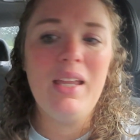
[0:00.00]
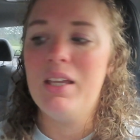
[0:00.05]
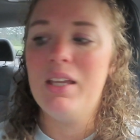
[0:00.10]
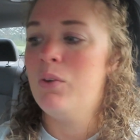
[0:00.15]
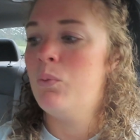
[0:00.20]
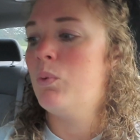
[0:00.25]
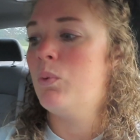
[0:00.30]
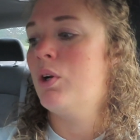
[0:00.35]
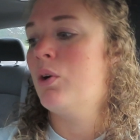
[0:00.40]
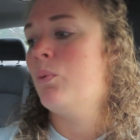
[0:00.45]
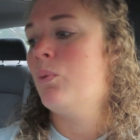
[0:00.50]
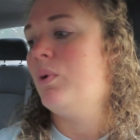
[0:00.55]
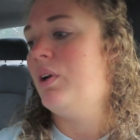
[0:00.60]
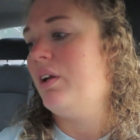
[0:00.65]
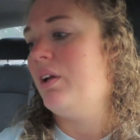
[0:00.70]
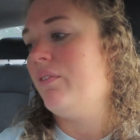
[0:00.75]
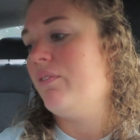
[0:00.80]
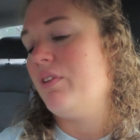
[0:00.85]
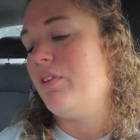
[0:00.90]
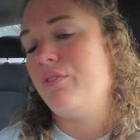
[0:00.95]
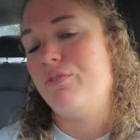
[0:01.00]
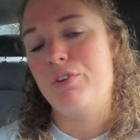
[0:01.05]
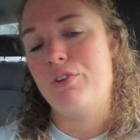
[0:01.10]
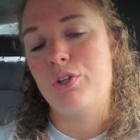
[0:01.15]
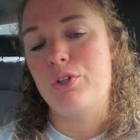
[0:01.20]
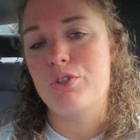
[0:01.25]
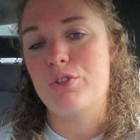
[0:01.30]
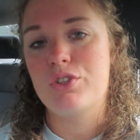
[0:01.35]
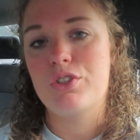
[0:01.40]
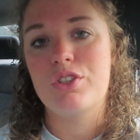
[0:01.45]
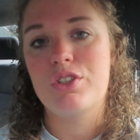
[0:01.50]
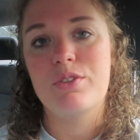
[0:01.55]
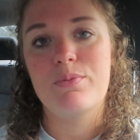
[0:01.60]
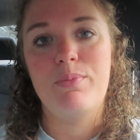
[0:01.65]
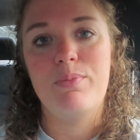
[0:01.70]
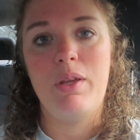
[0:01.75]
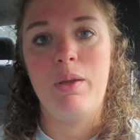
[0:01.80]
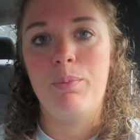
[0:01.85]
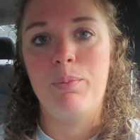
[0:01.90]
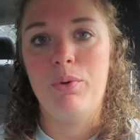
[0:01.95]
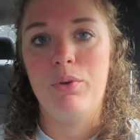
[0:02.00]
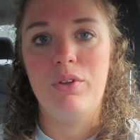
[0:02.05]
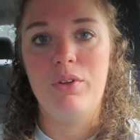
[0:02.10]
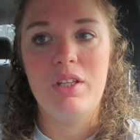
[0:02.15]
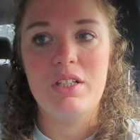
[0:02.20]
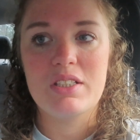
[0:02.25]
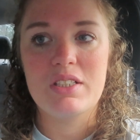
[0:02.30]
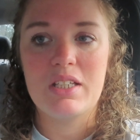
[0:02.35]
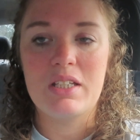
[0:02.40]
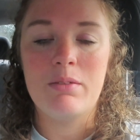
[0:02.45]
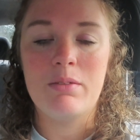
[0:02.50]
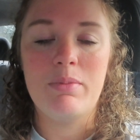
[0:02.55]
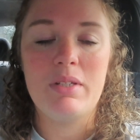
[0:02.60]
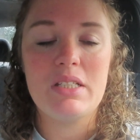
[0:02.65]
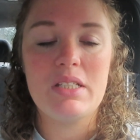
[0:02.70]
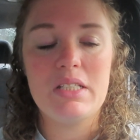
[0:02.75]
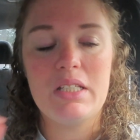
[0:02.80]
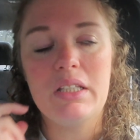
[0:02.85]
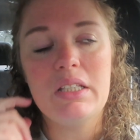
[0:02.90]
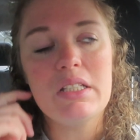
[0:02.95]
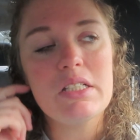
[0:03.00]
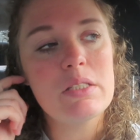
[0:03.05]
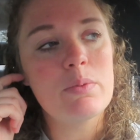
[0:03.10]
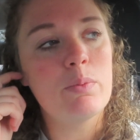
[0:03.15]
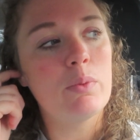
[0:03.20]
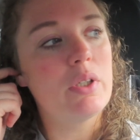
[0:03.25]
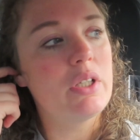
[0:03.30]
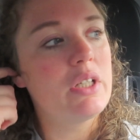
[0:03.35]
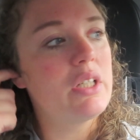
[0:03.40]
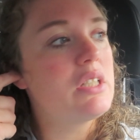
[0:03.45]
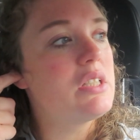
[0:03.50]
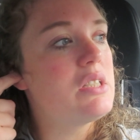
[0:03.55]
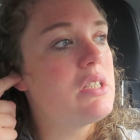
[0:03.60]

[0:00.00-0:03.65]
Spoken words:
And we're one of the first people that's going to be seen this morning.